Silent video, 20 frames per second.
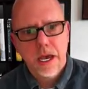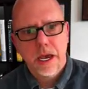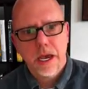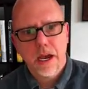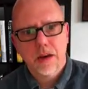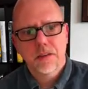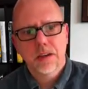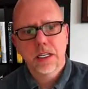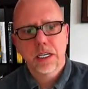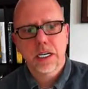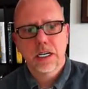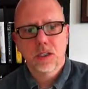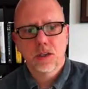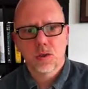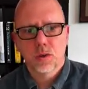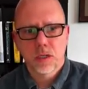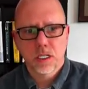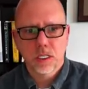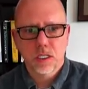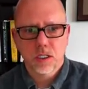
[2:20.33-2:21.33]
everything else
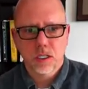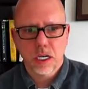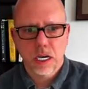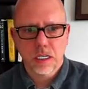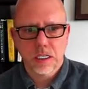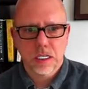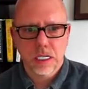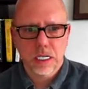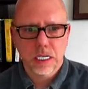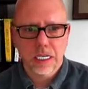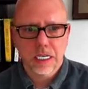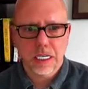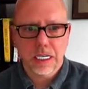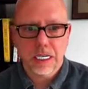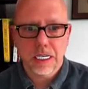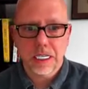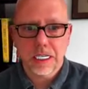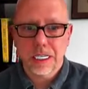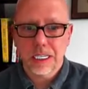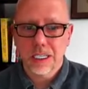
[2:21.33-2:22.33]
we're discussing
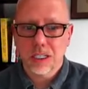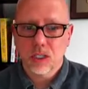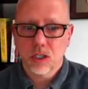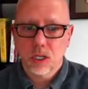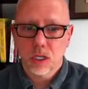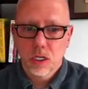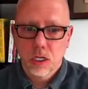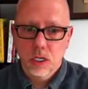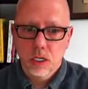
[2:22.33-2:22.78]
is